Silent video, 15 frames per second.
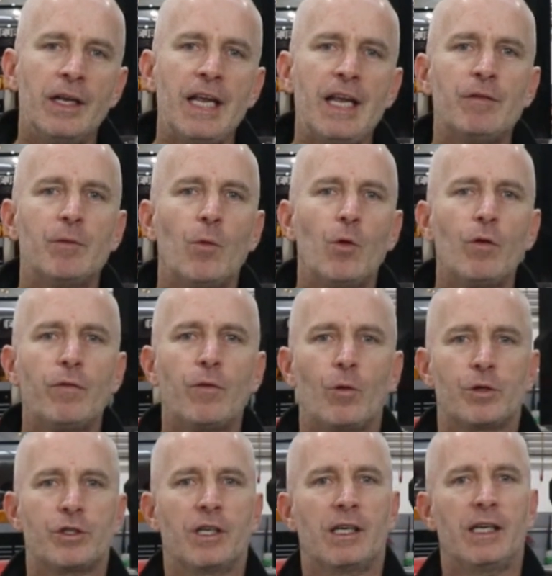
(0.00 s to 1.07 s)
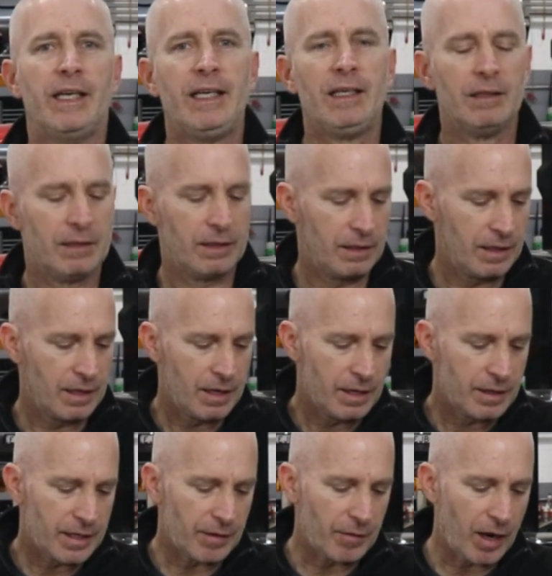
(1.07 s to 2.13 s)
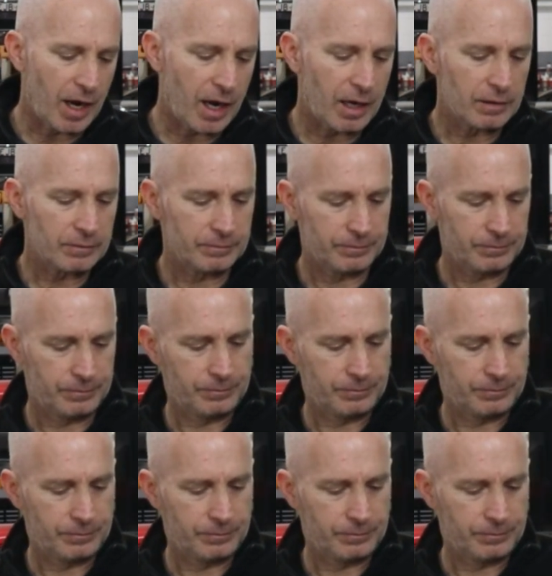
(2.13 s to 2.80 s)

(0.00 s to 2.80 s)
Even more fortunately, there are